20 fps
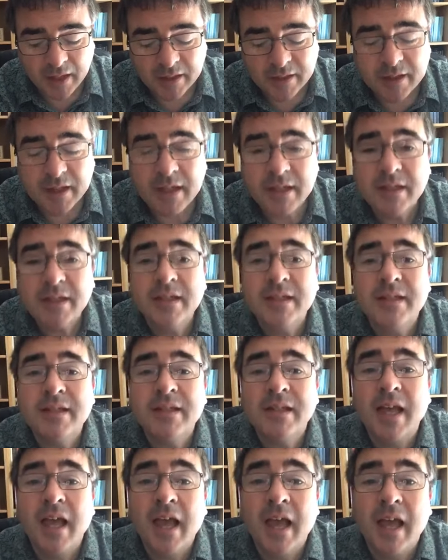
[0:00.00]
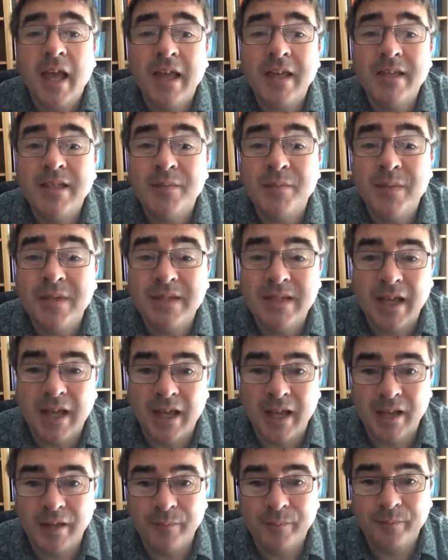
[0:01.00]
Jesus is the
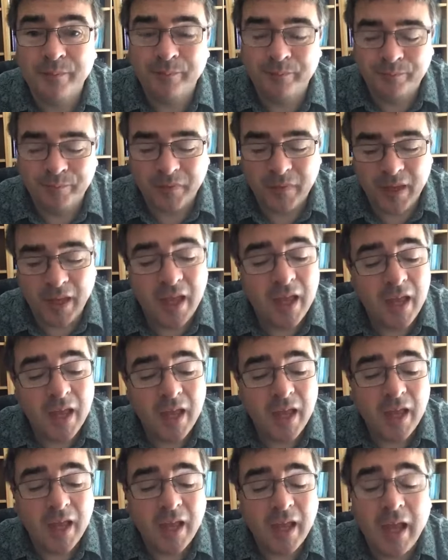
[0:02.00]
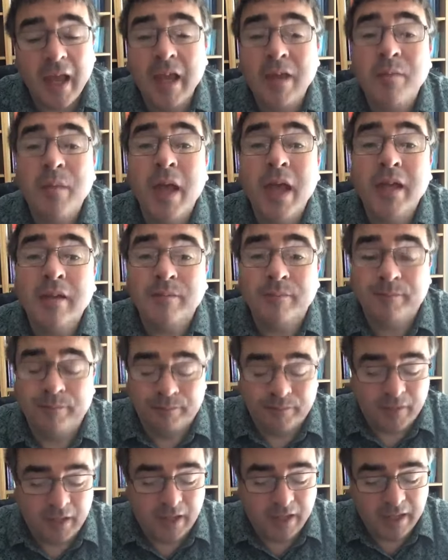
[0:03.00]
Messiah. Amen.
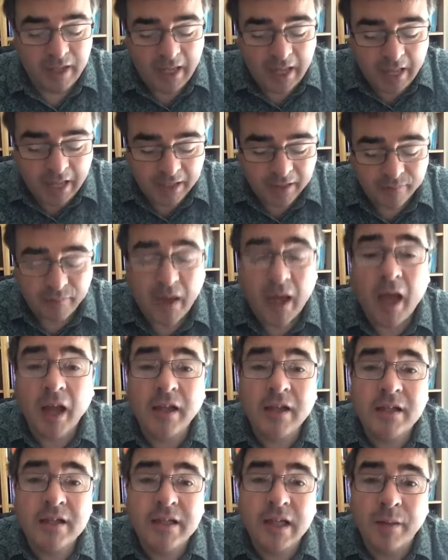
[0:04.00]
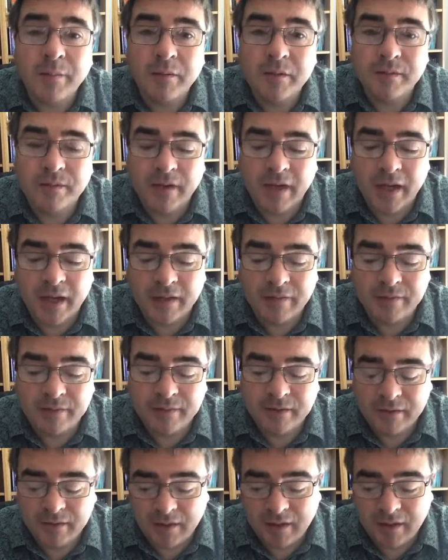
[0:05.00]
And the end of Acts chapter 5.